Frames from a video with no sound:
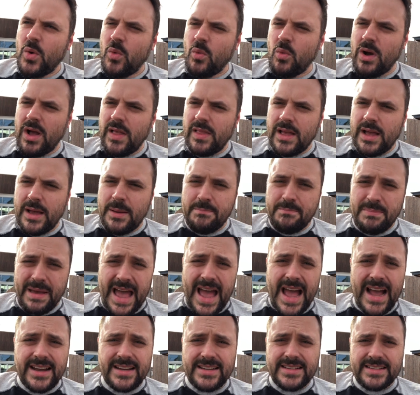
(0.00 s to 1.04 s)
while I'm
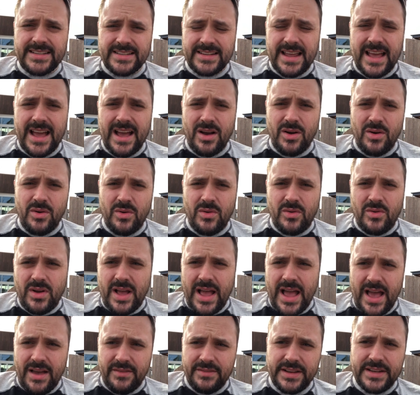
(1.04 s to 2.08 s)
back to now
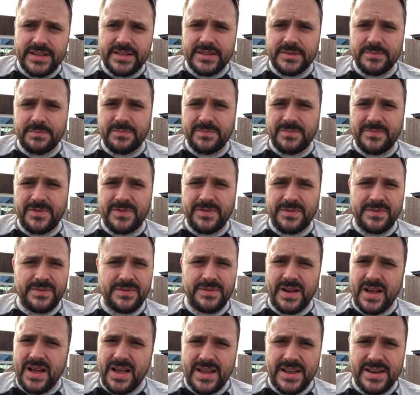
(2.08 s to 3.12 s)
having to
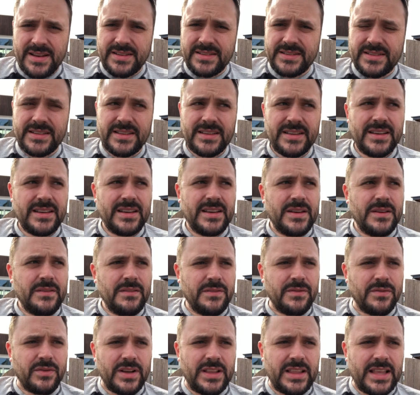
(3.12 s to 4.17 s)
find
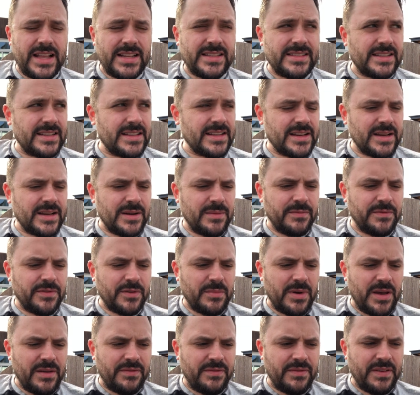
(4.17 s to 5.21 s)
freelance income for
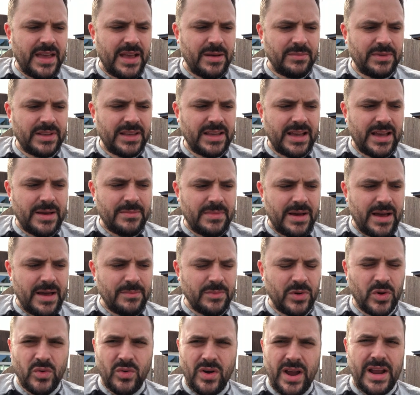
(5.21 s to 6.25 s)
my family,
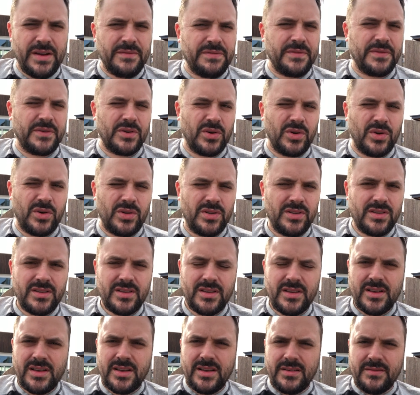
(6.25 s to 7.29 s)
I'm grateful
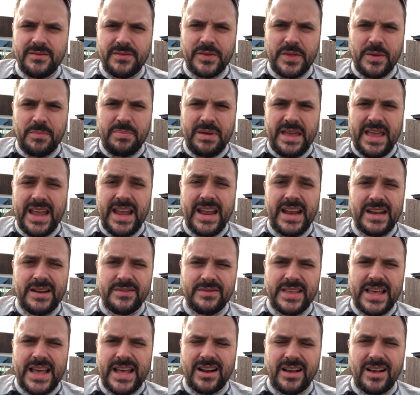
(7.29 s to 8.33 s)
for the pain of
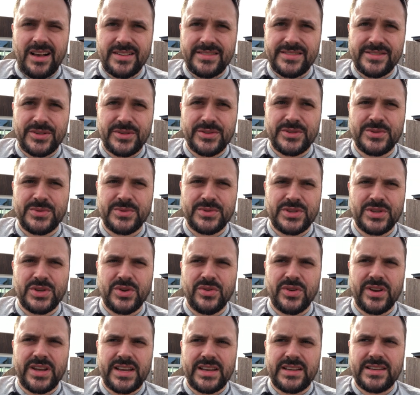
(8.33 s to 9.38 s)
that hustle to a
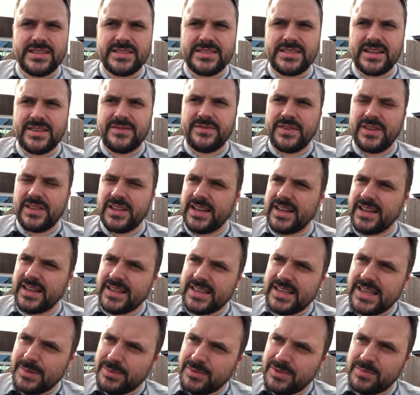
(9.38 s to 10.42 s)
degree, because I feel like it
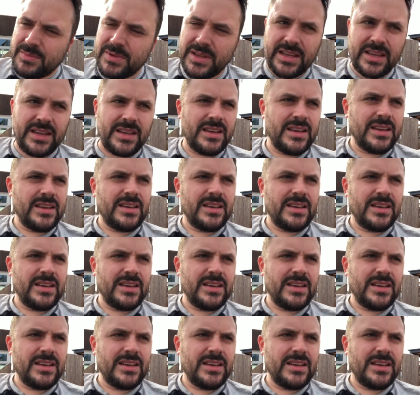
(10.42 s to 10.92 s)
keeps me